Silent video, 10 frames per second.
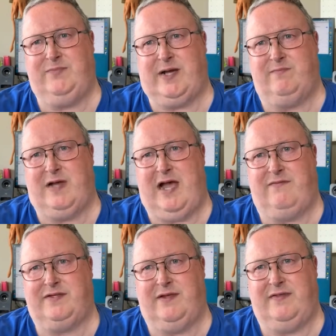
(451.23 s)
jump
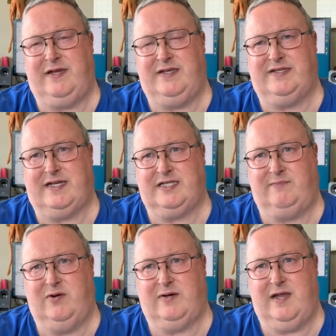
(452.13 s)
after the 6th
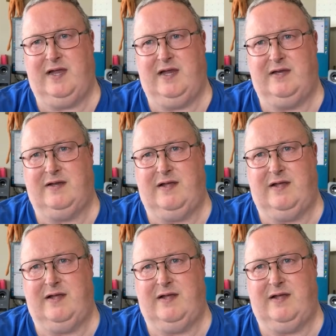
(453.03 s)
book, and